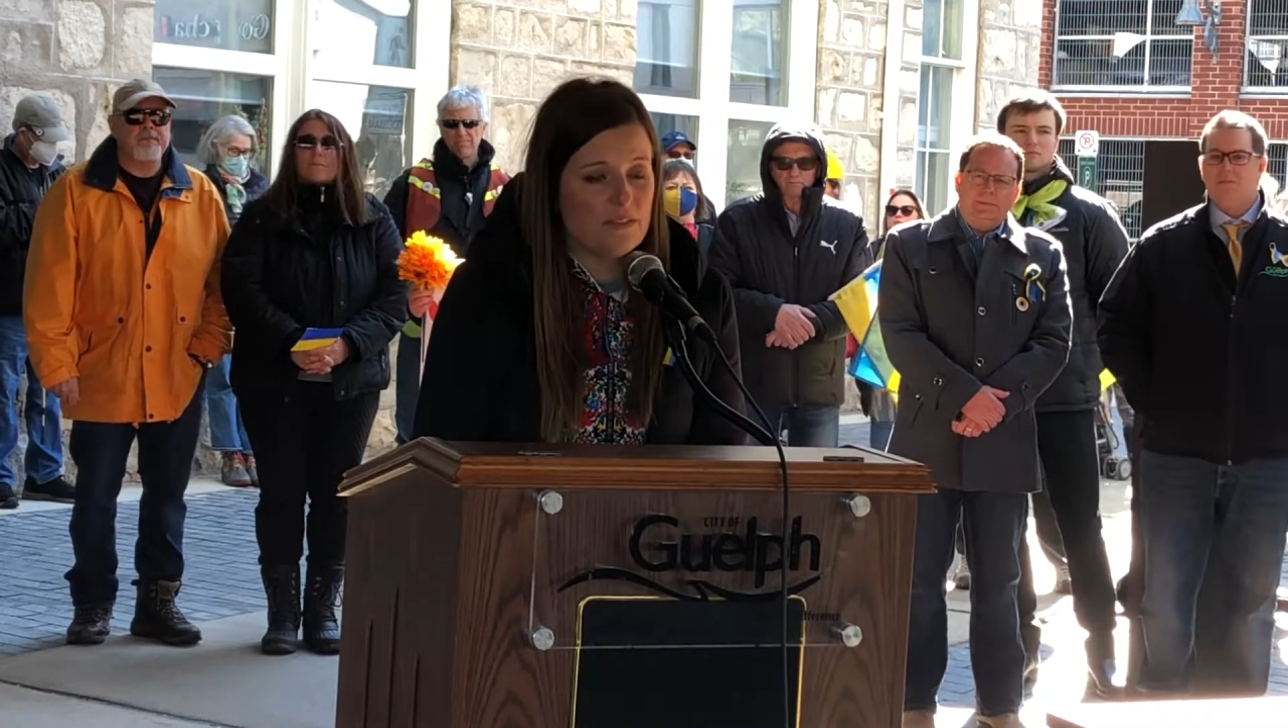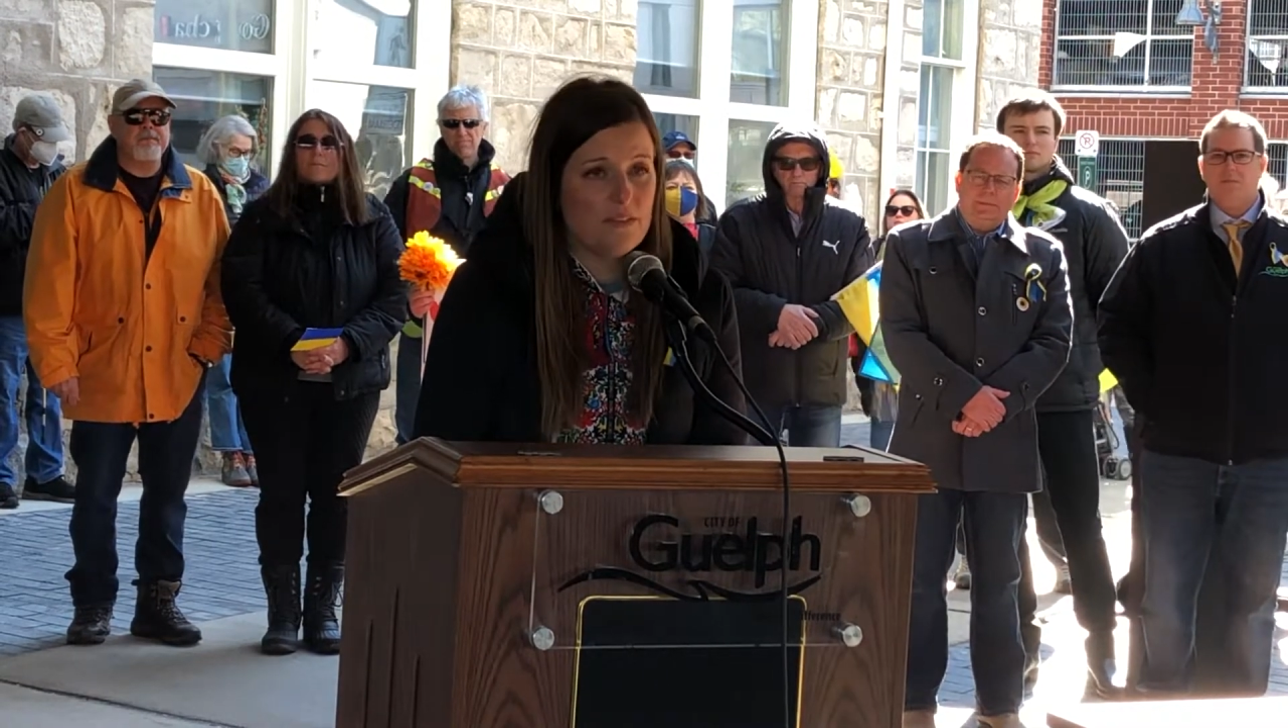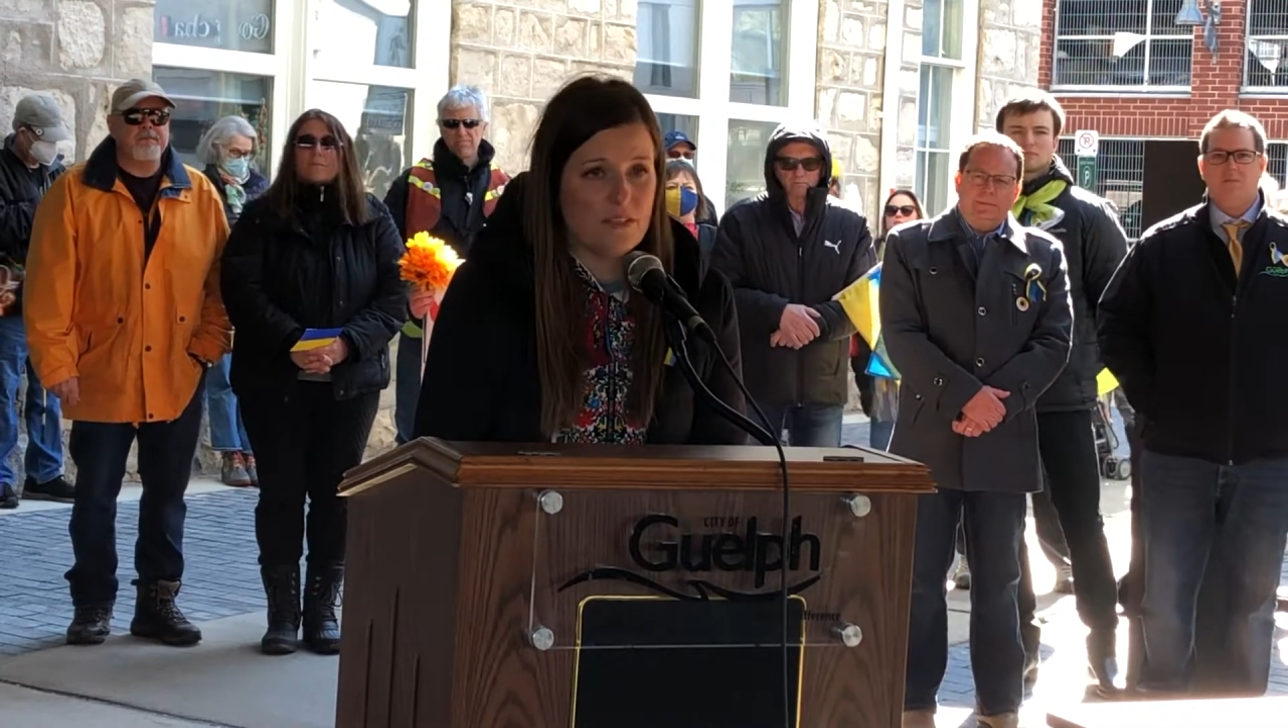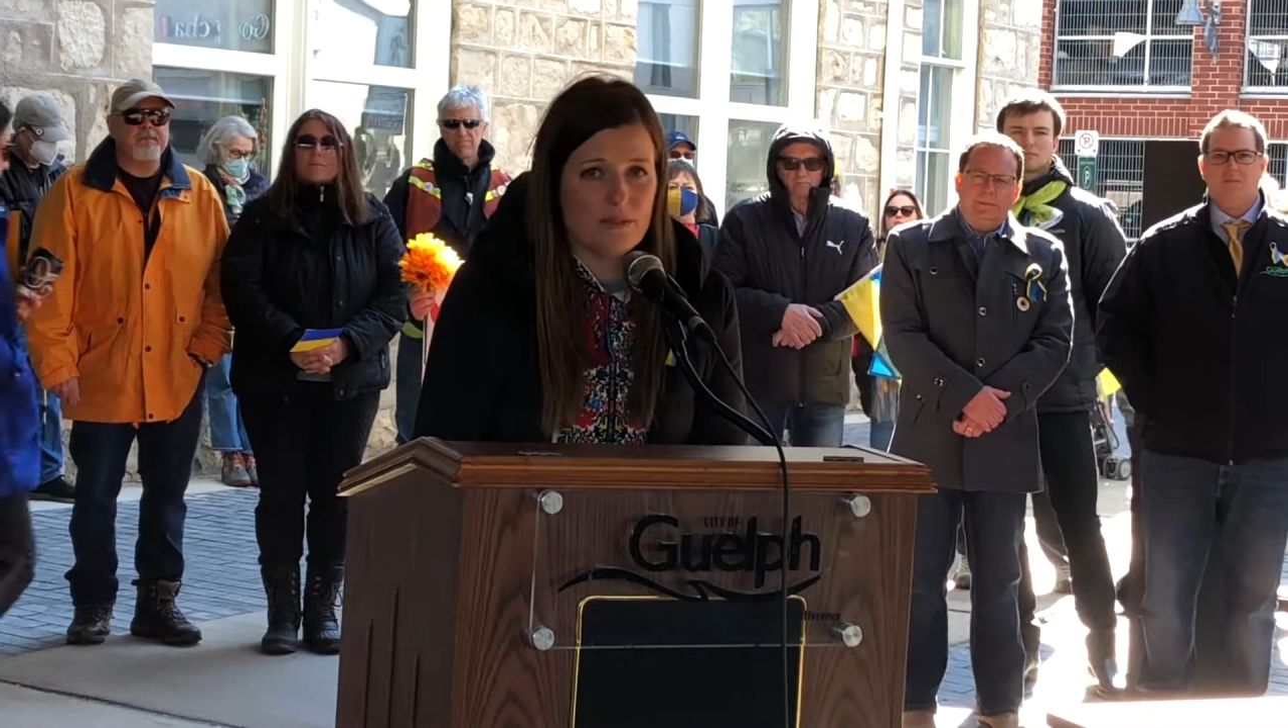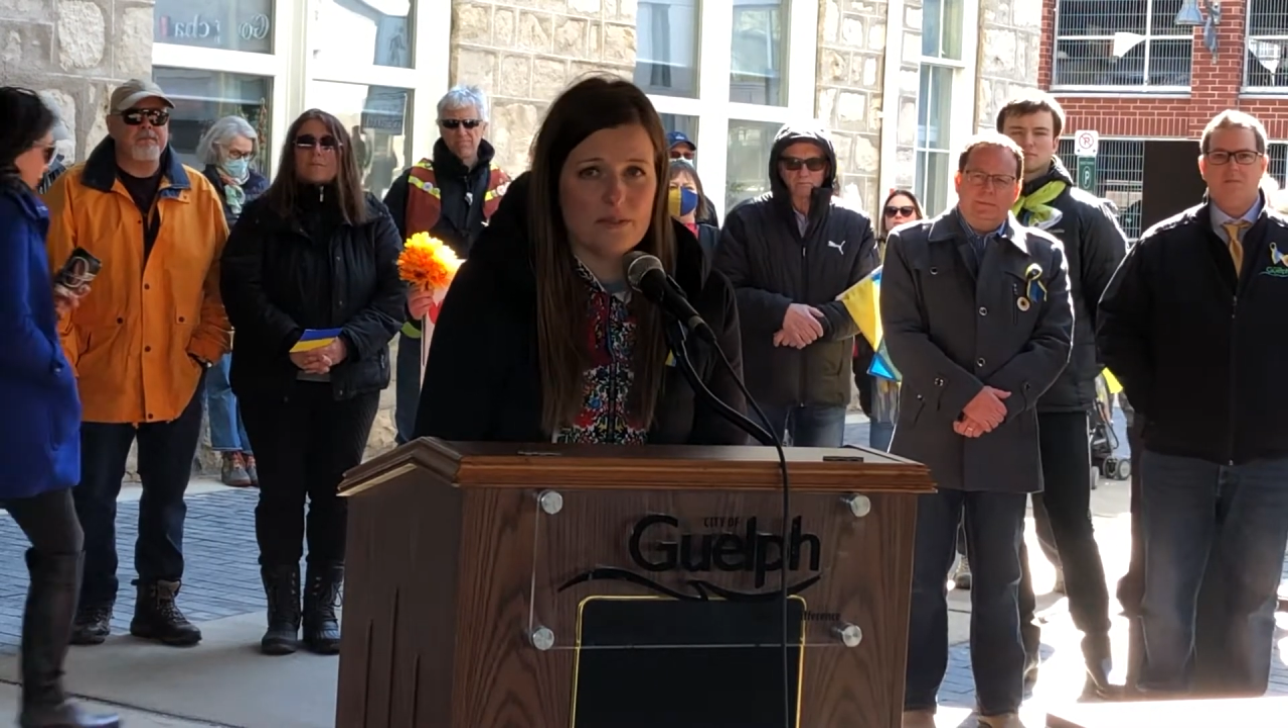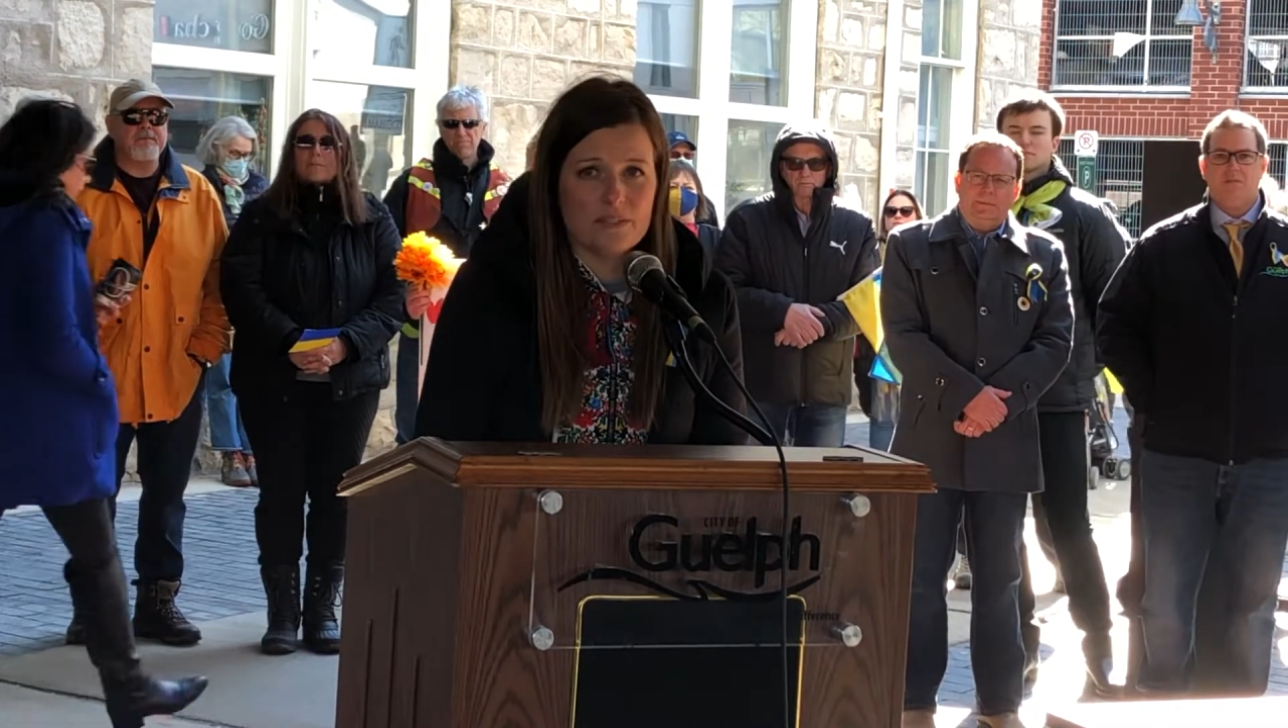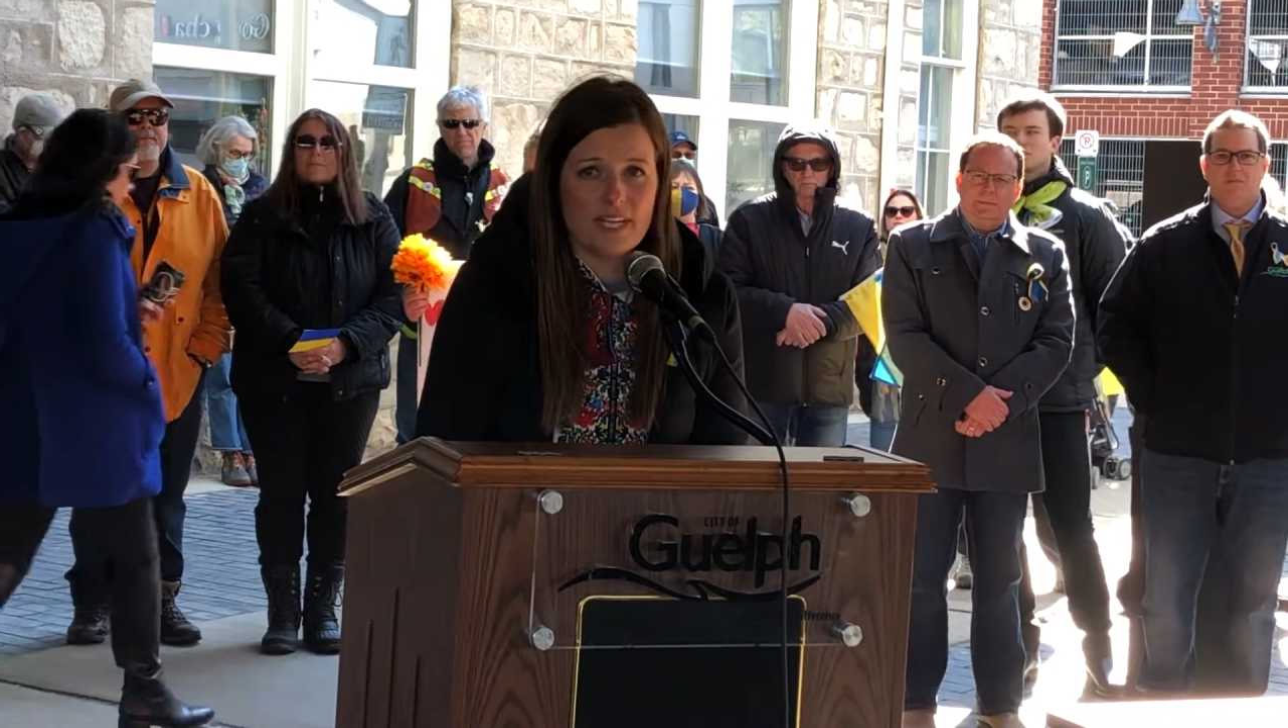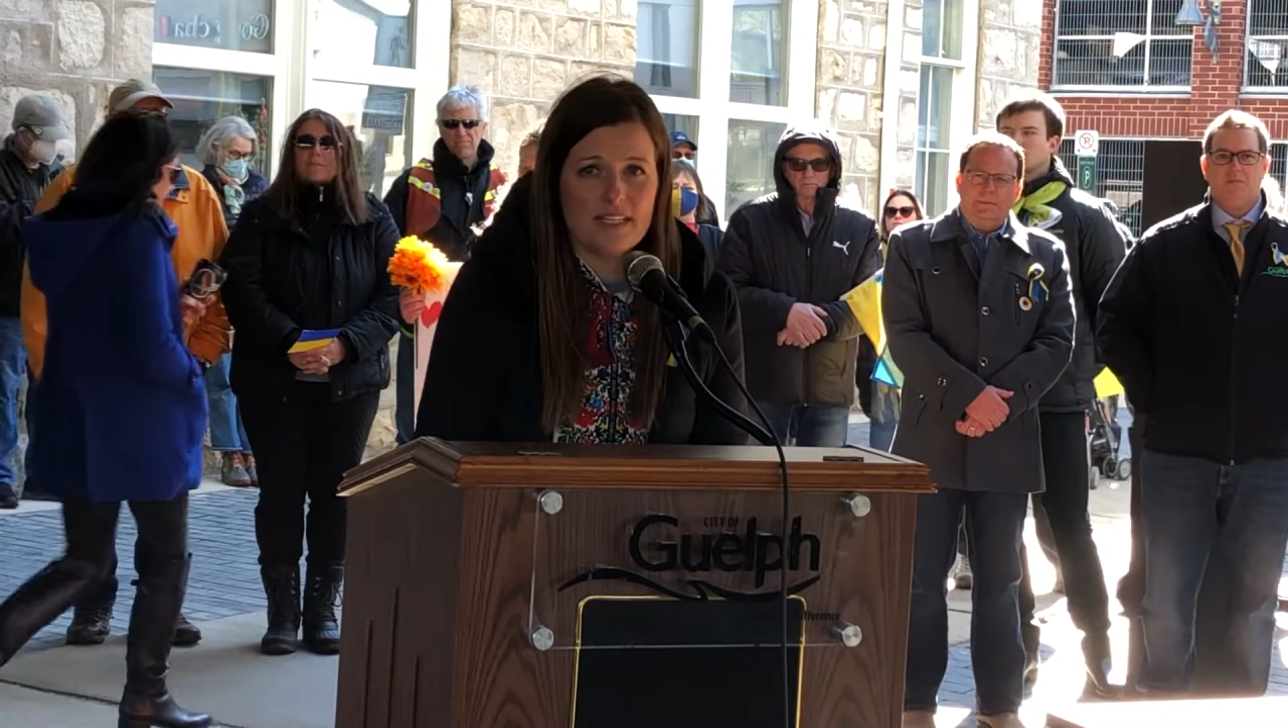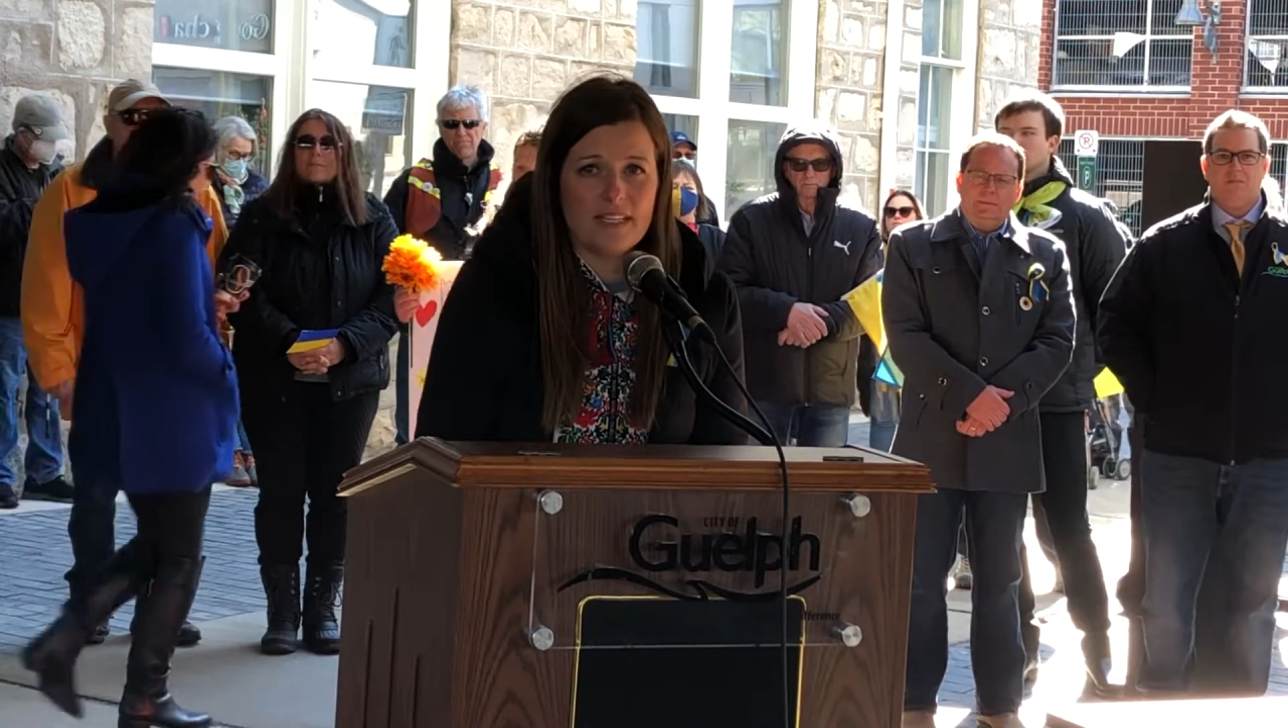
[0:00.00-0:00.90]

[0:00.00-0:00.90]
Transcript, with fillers: on the news and